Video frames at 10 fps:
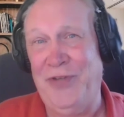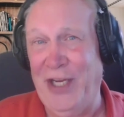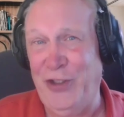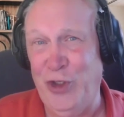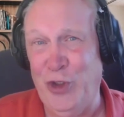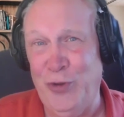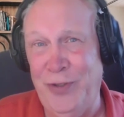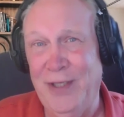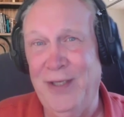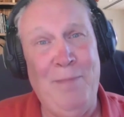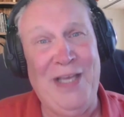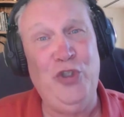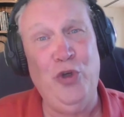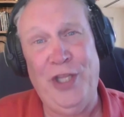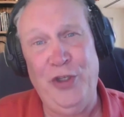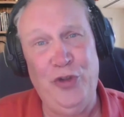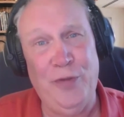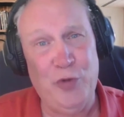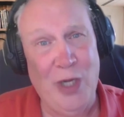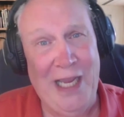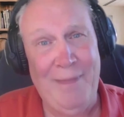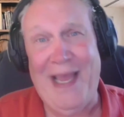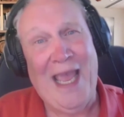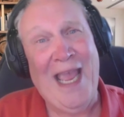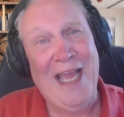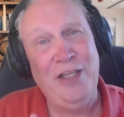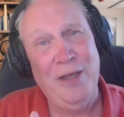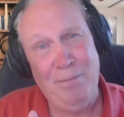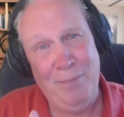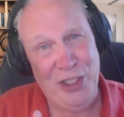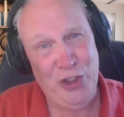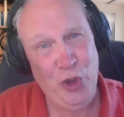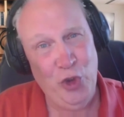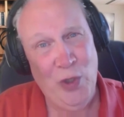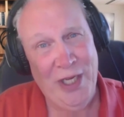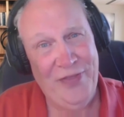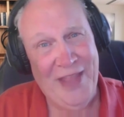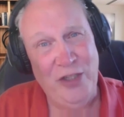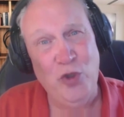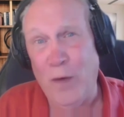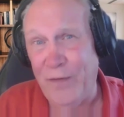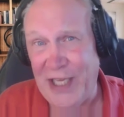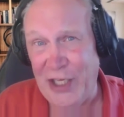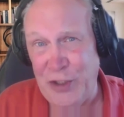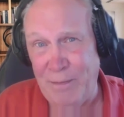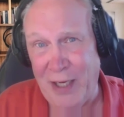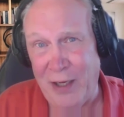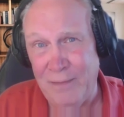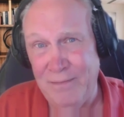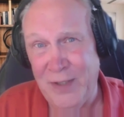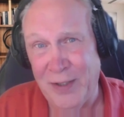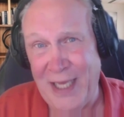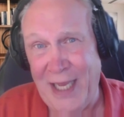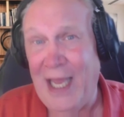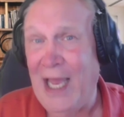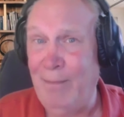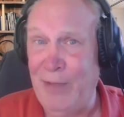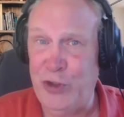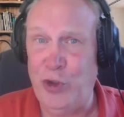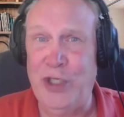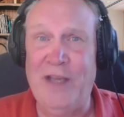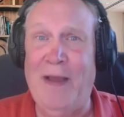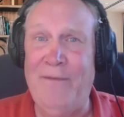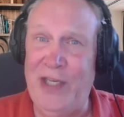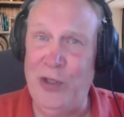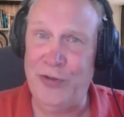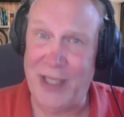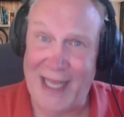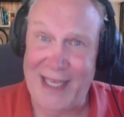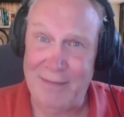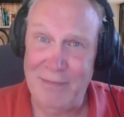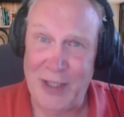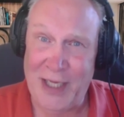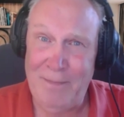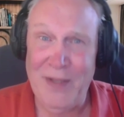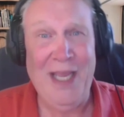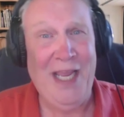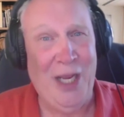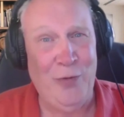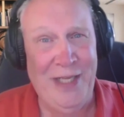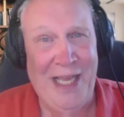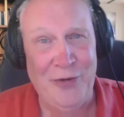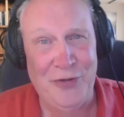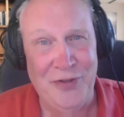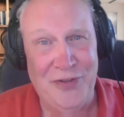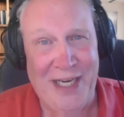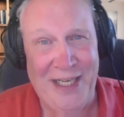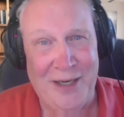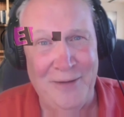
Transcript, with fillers: stay tuned. Make sure that you subscribe and make sure you hit that notification bell, okay? And make sure you give my videos a like, okay? Edward Anderson signing